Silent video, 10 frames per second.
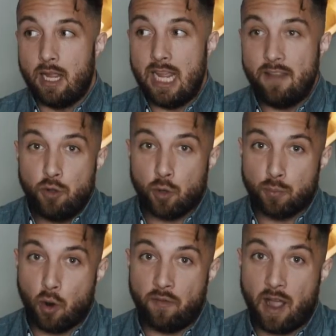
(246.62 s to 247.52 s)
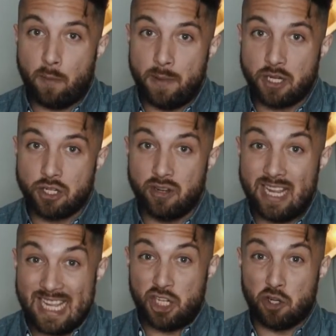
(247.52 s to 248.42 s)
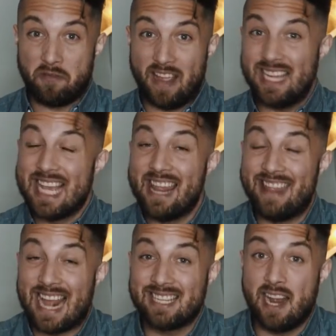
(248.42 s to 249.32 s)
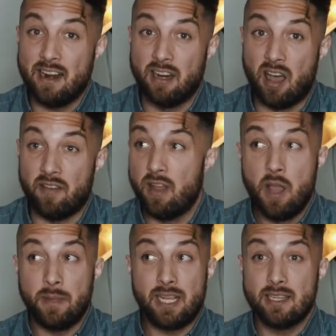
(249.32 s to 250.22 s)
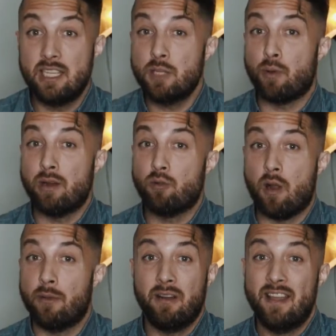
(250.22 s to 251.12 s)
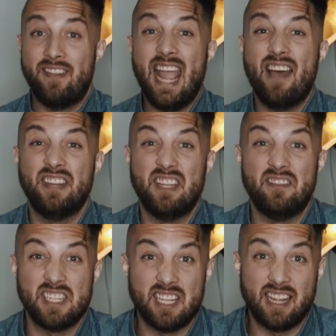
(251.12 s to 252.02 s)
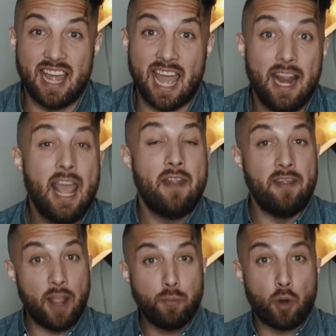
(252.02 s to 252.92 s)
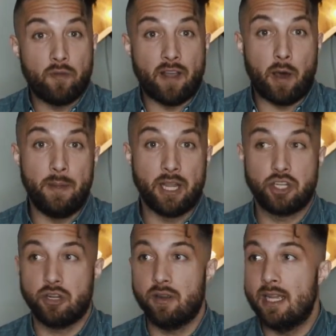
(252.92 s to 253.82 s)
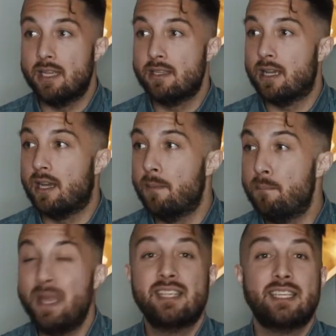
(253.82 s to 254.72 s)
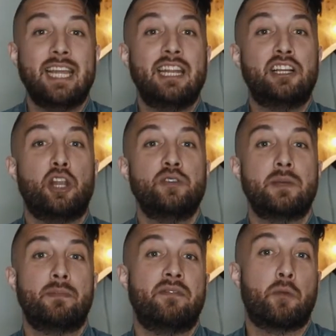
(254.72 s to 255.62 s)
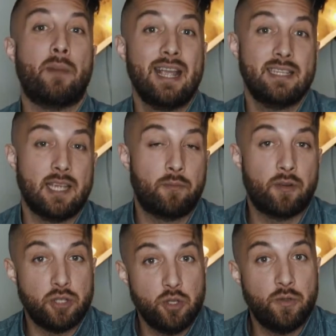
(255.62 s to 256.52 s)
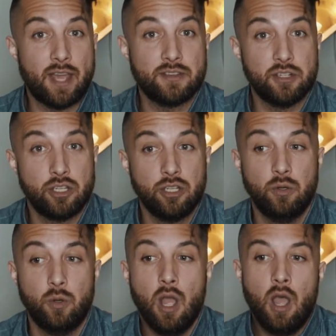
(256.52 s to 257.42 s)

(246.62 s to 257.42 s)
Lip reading: If your profile picture is your face, that's not enough, because this breadcrumber, they haven't even done that. Their profile picture is a pixelated close-up of their bicep from 2002,